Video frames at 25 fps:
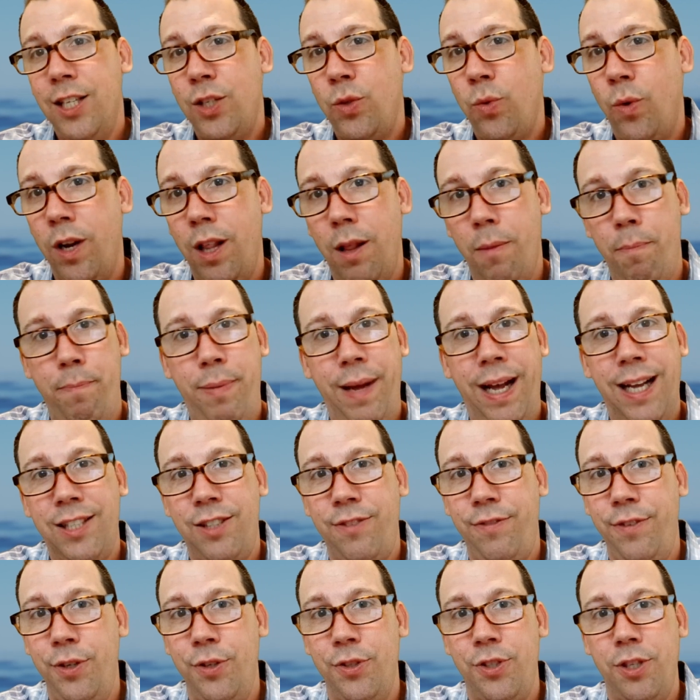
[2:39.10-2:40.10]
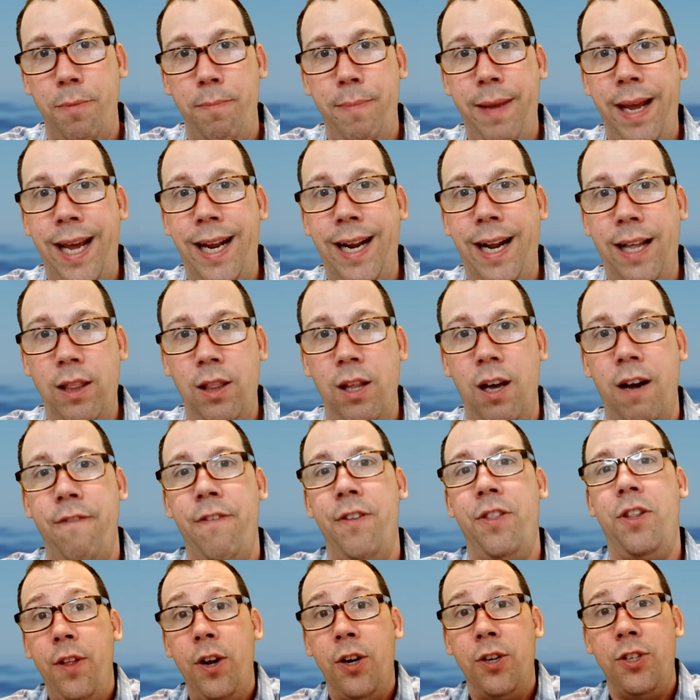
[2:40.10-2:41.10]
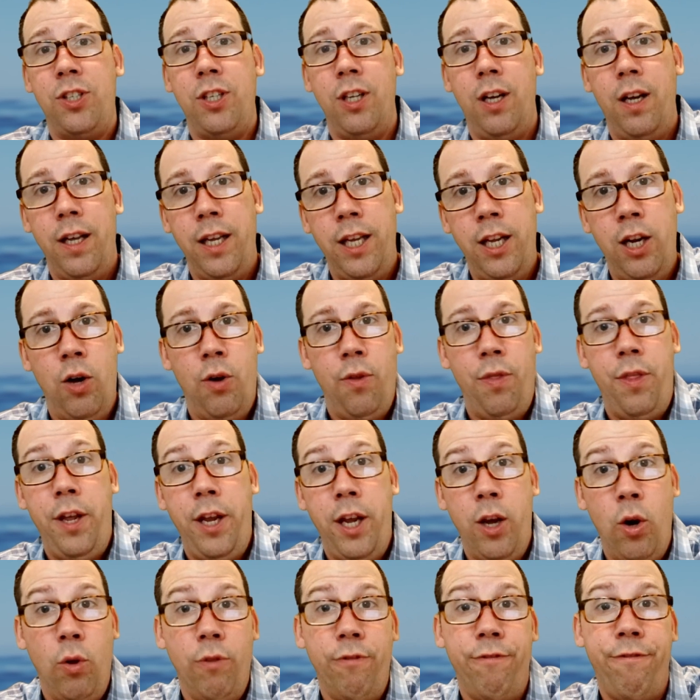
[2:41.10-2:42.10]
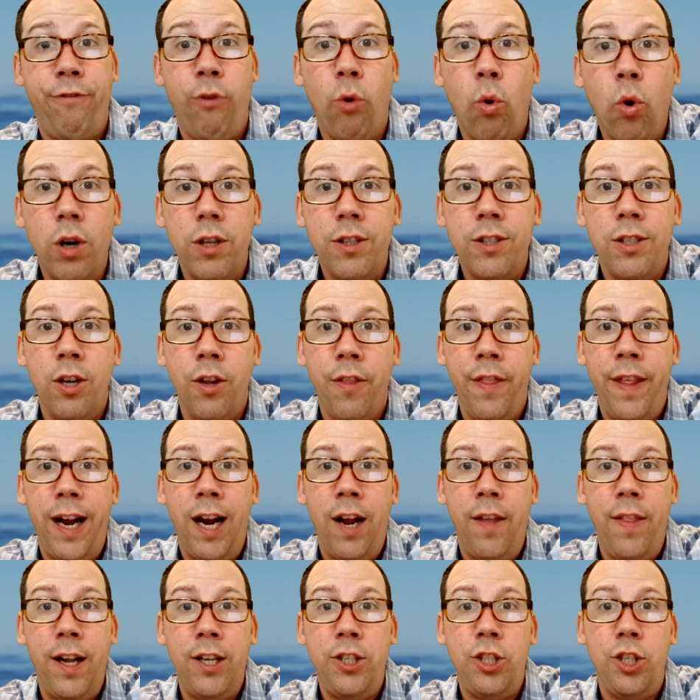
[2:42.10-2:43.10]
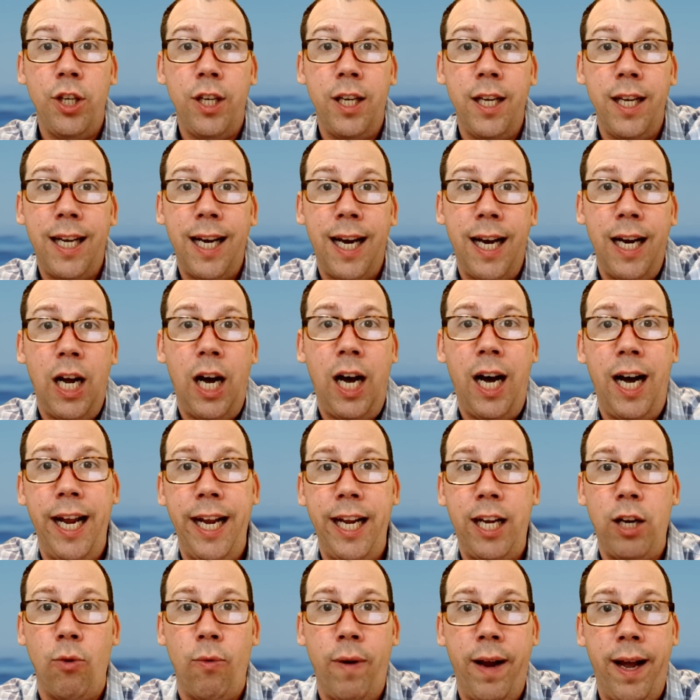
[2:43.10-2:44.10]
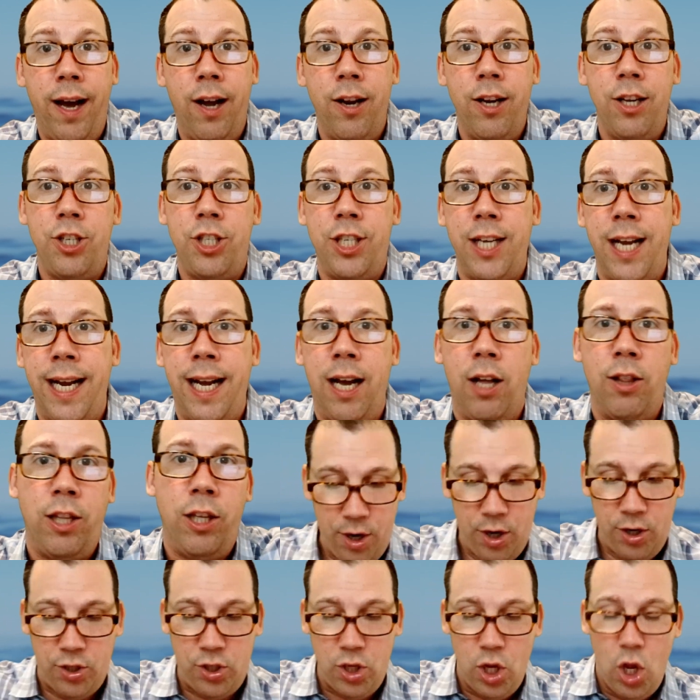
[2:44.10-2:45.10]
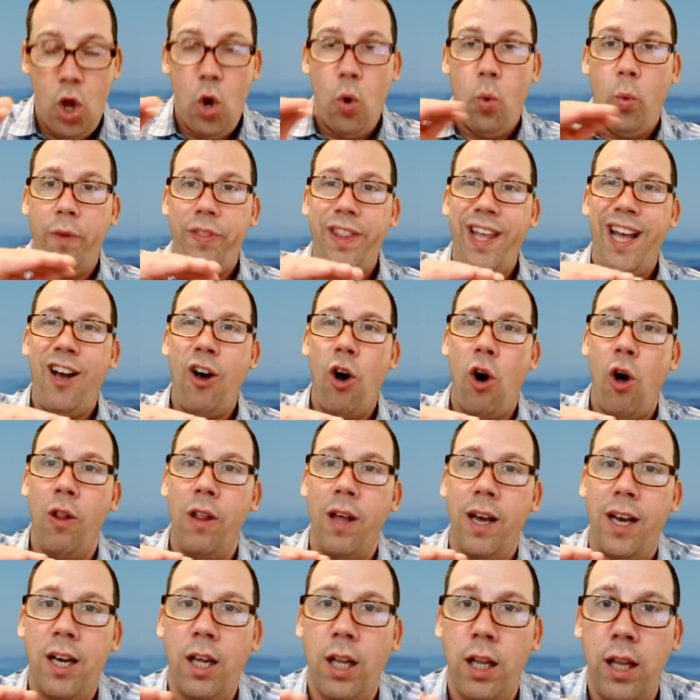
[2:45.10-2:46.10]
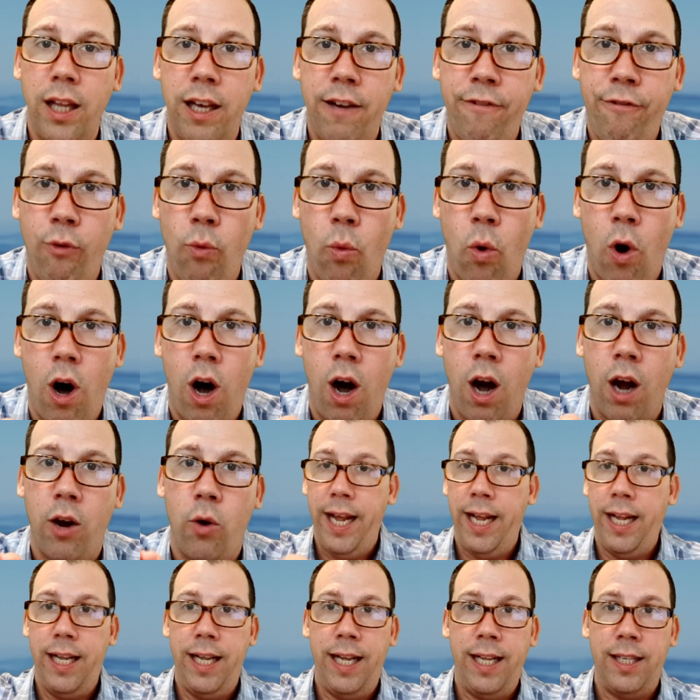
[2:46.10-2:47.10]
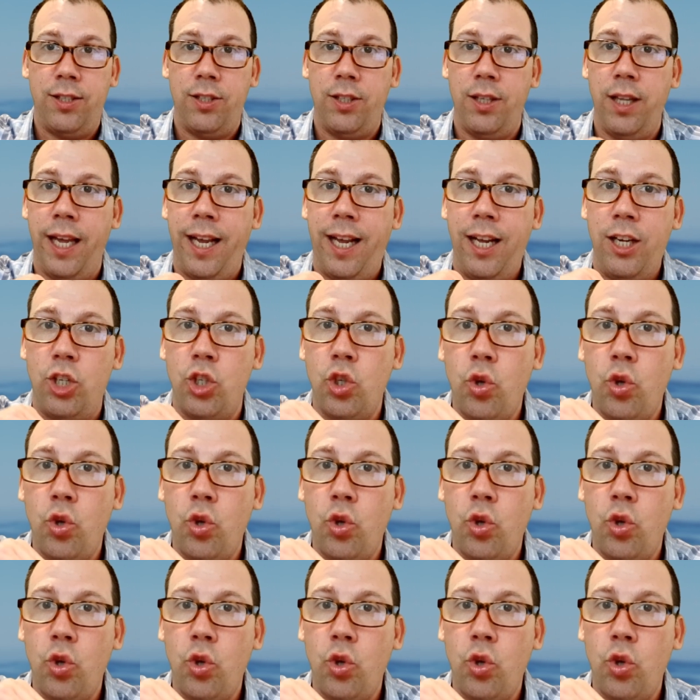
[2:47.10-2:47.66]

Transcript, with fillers: it's one of the best views in Maine. I love it. There's, uh, you know, the old forts are there that you can kind of hike around and check out. There's what they call a cliff walk. It, it's like a